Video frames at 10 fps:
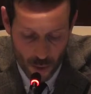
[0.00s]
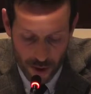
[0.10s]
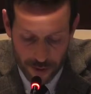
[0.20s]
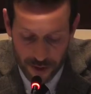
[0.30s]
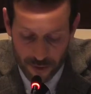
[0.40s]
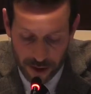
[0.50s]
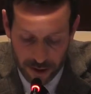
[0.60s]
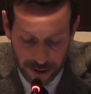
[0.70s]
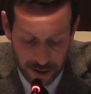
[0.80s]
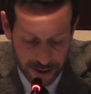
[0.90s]
will be
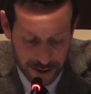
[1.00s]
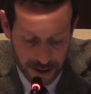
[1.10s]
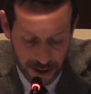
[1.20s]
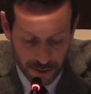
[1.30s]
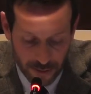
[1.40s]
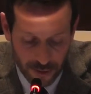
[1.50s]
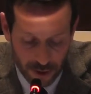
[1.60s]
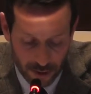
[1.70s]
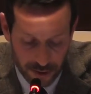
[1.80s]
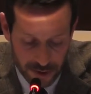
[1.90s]
recognized in
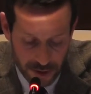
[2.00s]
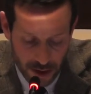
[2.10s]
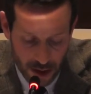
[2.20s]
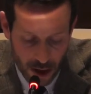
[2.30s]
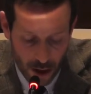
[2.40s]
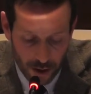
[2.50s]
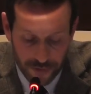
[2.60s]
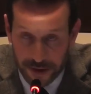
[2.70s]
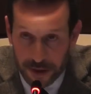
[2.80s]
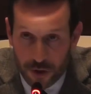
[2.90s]
France, or if
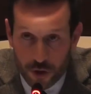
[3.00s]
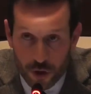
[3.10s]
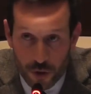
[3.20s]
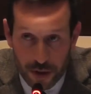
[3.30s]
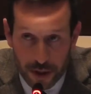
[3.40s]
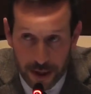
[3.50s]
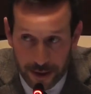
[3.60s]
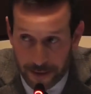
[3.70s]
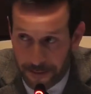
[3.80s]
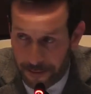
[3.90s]
they need to do it
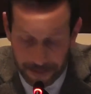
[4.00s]
again.